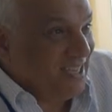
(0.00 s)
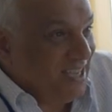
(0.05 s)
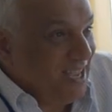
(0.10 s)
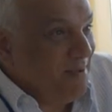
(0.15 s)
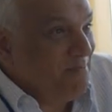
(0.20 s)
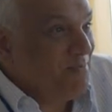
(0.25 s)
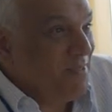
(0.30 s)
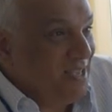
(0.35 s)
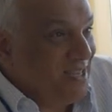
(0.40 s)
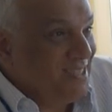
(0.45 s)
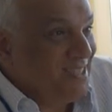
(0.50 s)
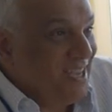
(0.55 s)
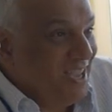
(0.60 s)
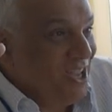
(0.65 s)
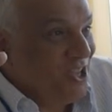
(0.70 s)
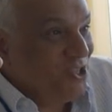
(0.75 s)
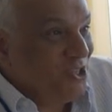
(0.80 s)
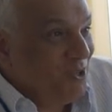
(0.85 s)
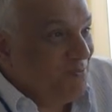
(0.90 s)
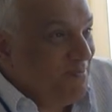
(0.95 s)
to keep these
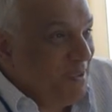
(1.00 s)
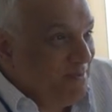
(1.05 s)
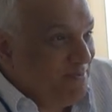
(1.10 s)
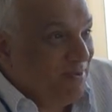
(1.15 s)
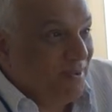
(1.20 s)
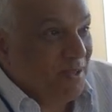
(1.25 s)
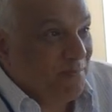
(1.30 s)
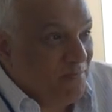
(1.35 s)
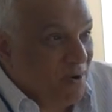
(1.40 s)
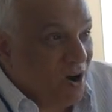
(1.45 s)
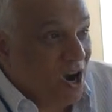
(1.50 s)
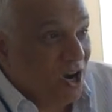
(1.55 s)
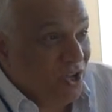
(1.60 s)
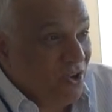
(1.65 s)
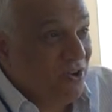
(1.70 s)
two people apart.